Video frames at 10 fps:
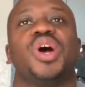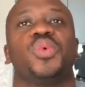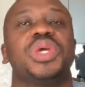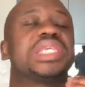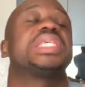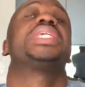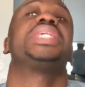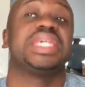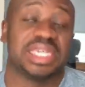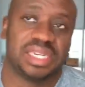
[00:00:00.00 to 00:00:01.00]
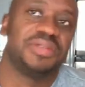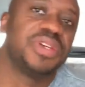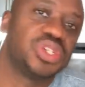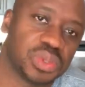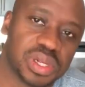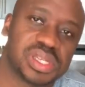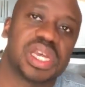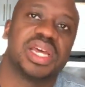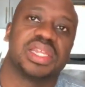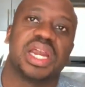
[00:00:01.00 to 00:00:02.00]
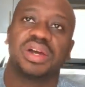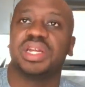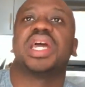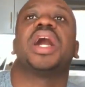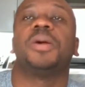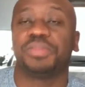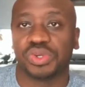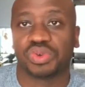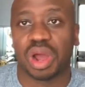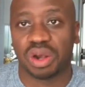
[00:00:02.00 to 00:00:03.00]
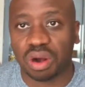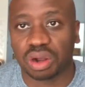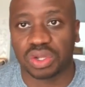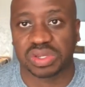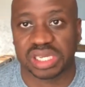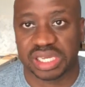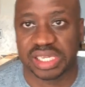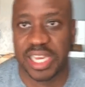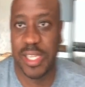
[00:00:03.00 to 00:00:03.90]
with key individuals that are going to help you to unlock your success.